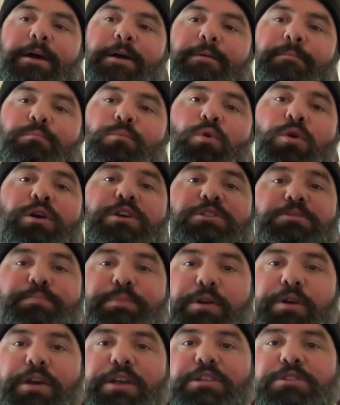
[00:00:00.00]
More
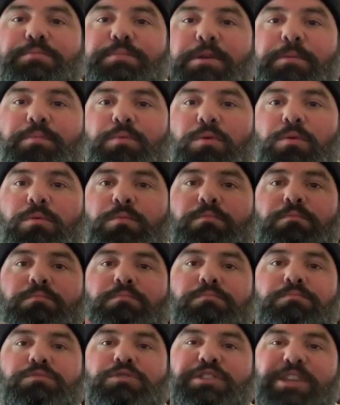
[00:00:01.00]
experienced people,
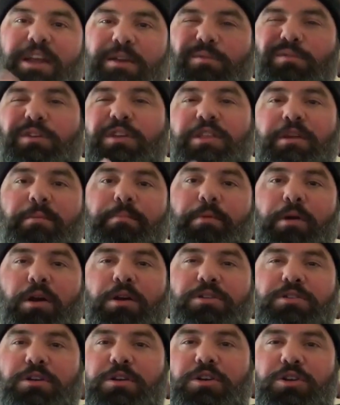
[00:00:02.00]
generally their
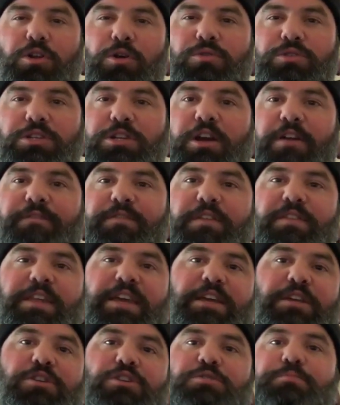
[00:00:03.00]
bars are close enough that
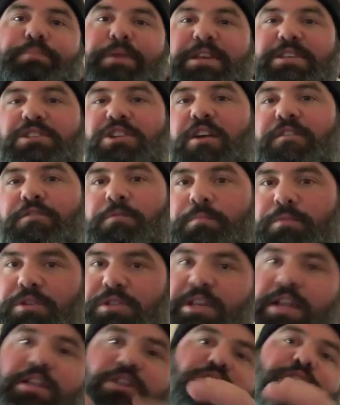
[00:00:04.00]
they can just base it off the
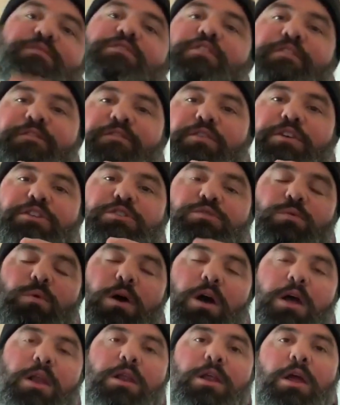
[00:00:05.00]
percentage of their free
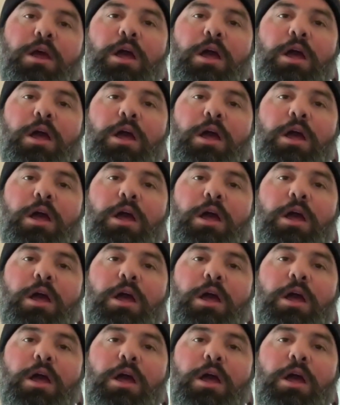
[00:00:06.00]
squat.